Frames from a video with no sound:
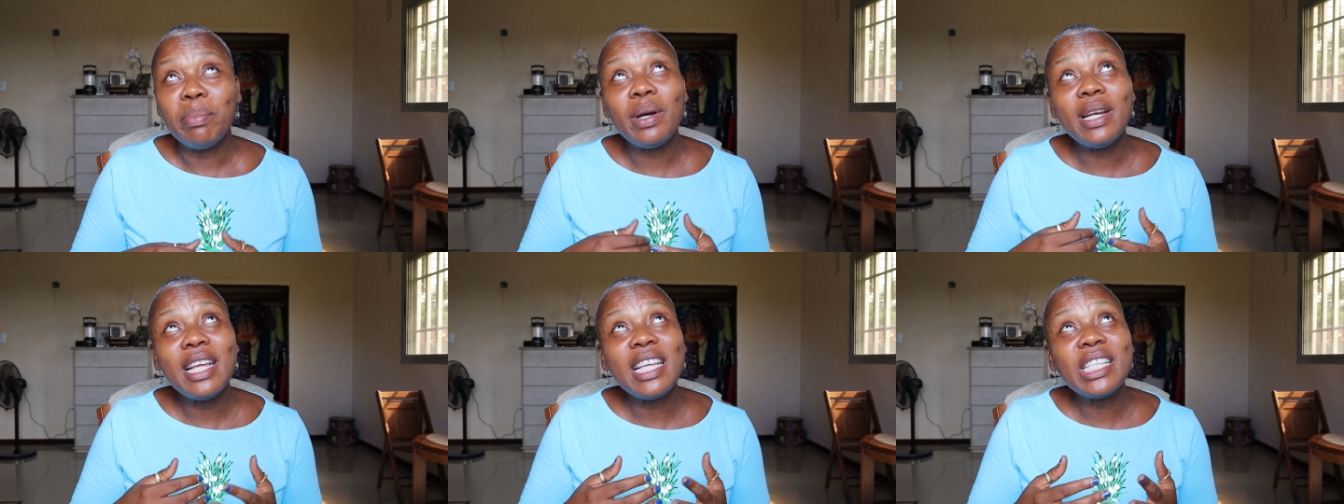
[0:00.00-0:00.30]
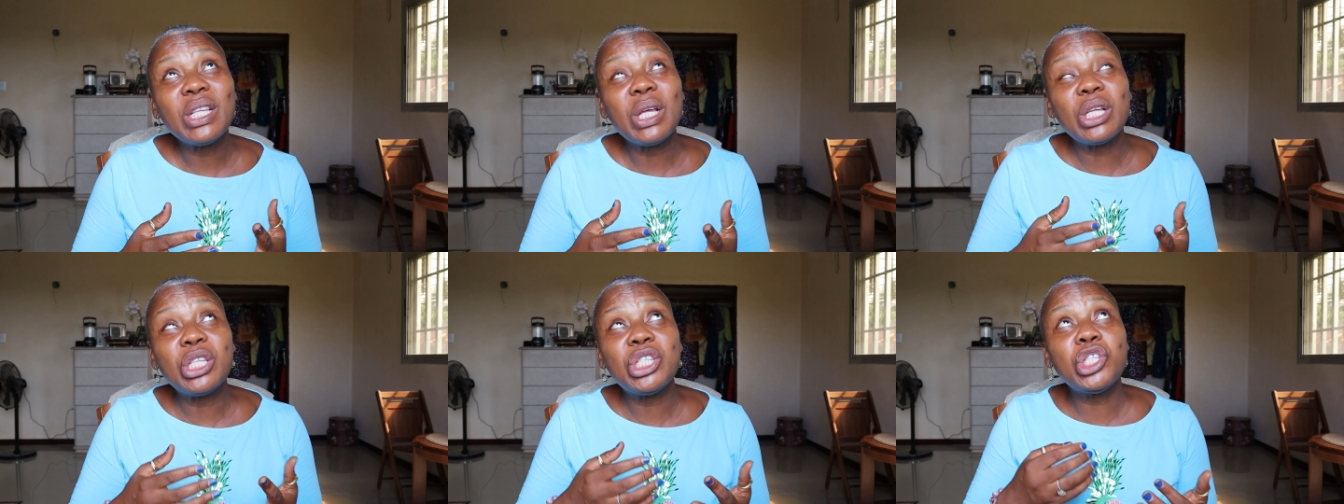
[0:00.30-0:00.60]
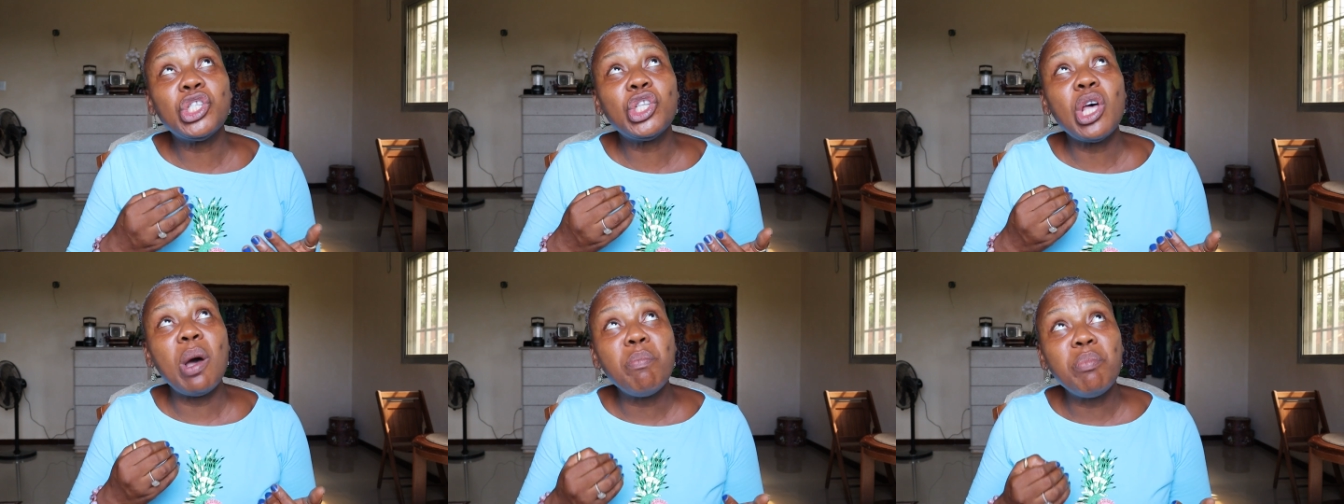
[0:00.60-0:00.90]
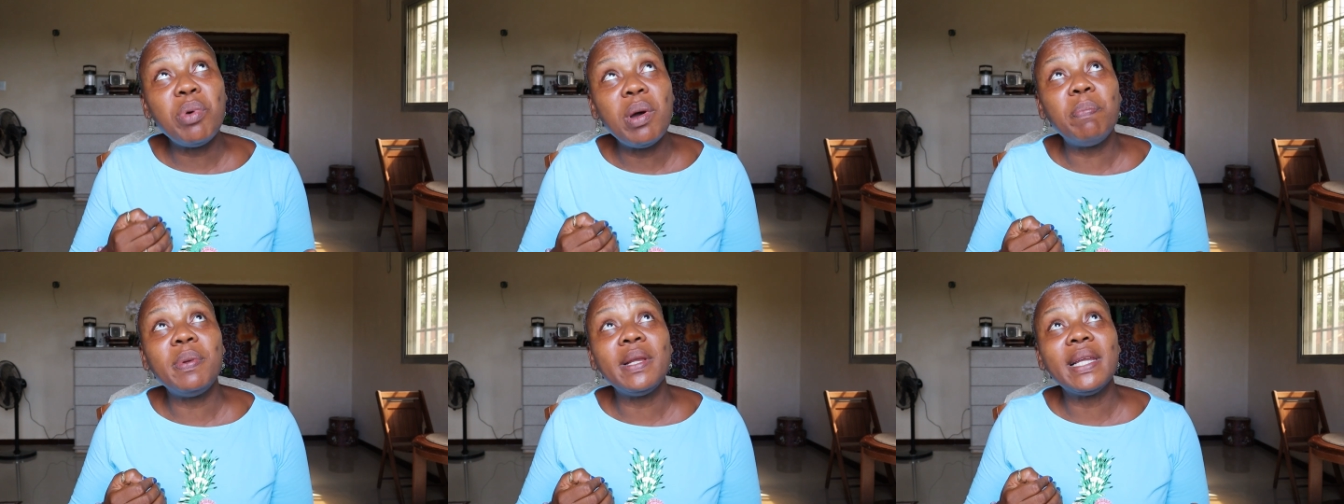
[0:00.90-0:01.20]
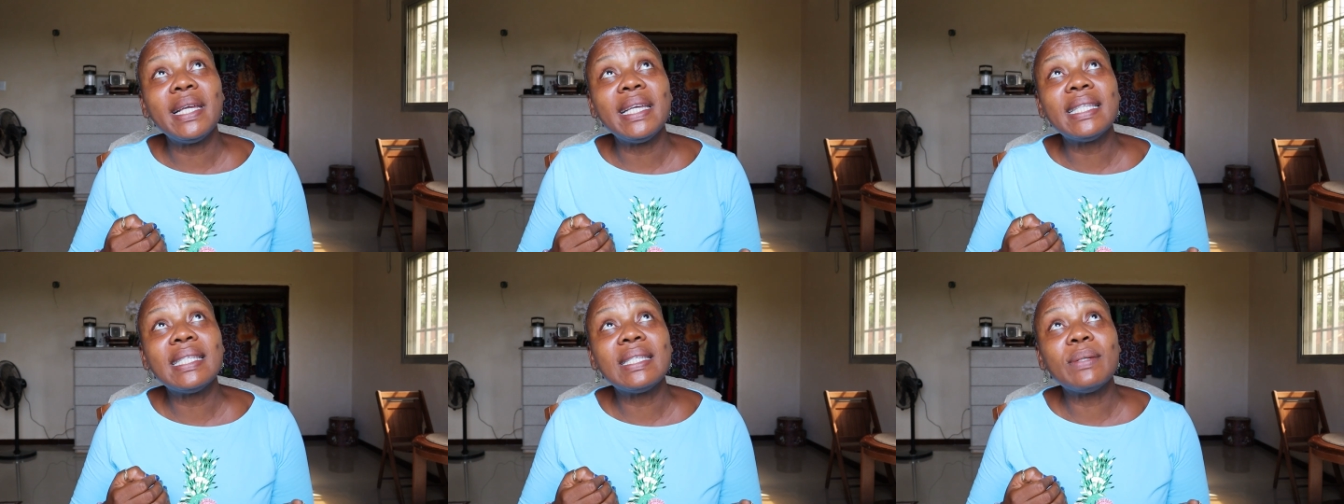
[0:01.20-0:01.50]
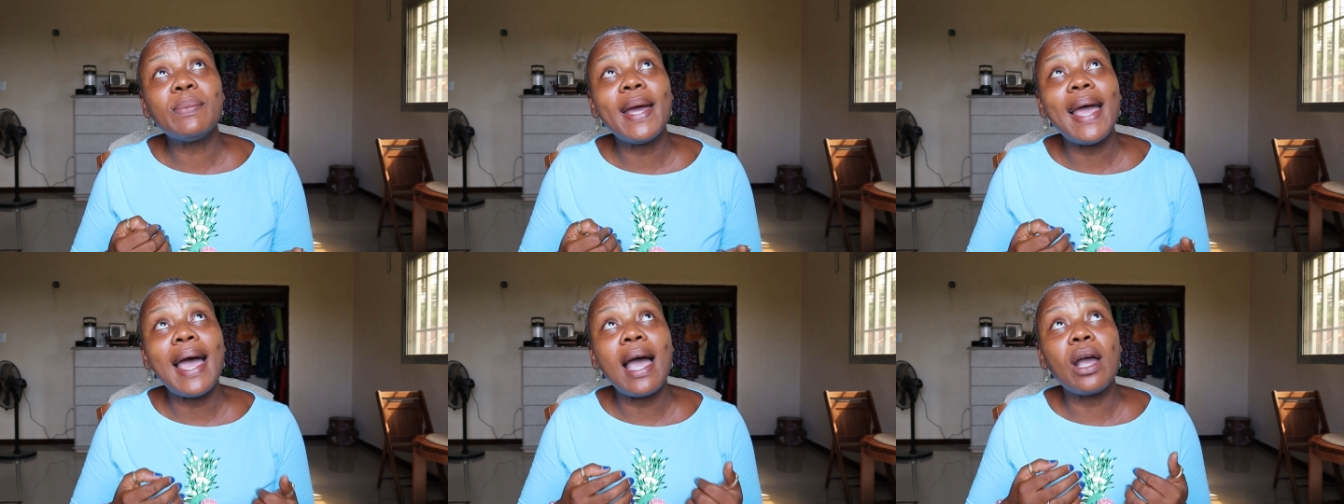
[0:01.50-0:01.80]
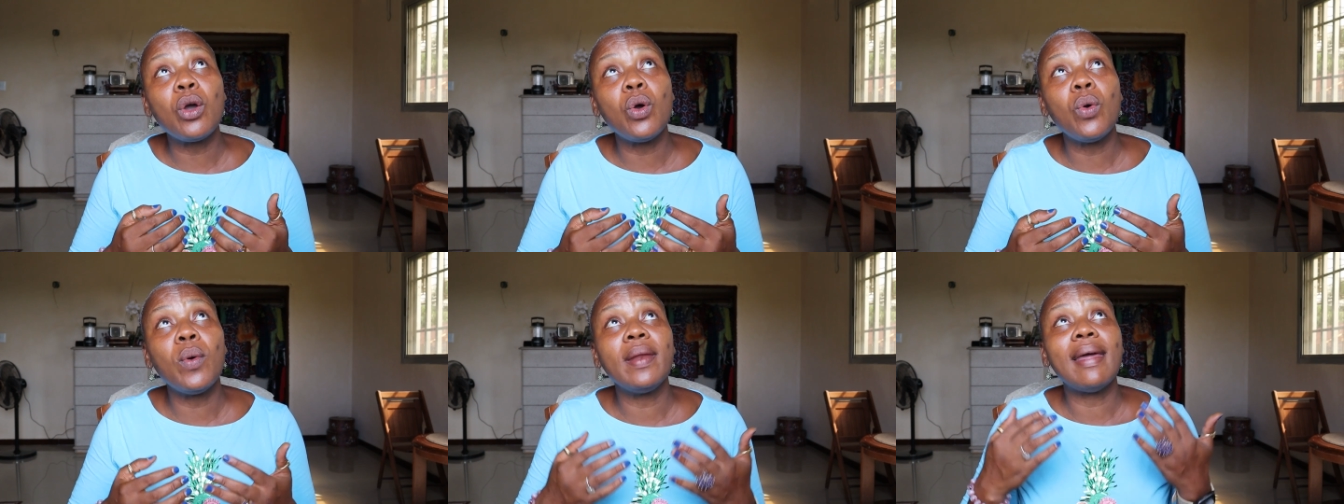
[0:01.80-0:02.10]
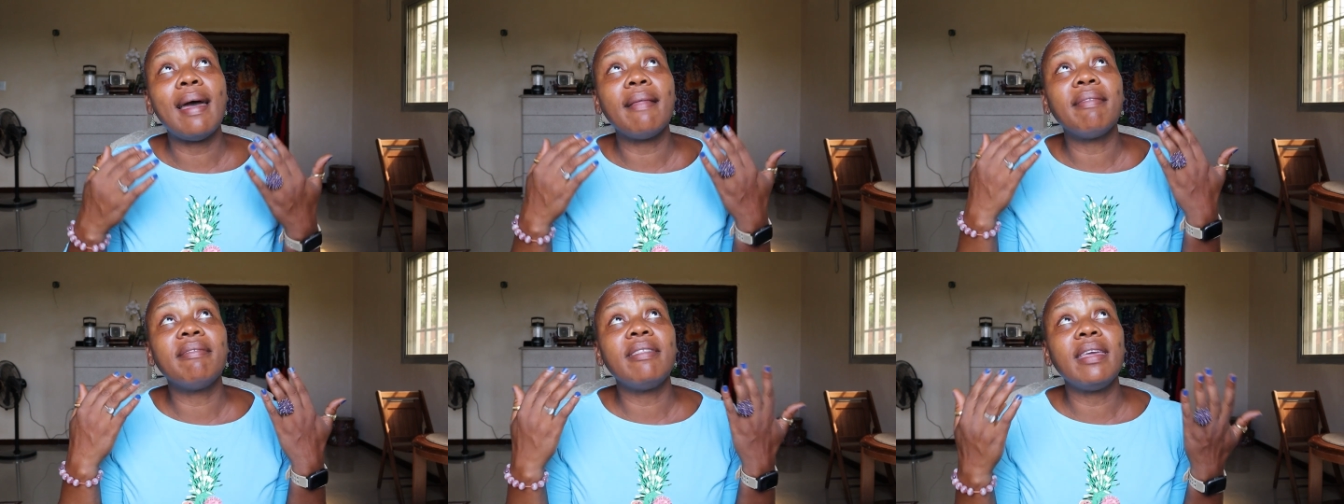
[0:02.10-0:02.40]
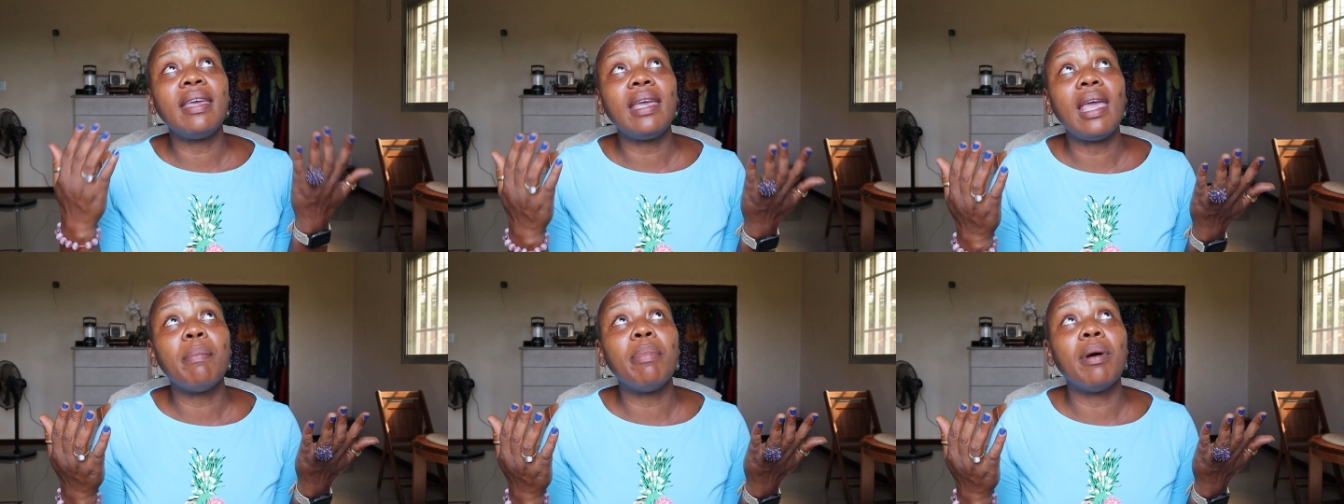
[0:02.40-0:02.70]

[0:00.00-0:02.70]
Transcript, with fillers: But it's a somber place where I go and I think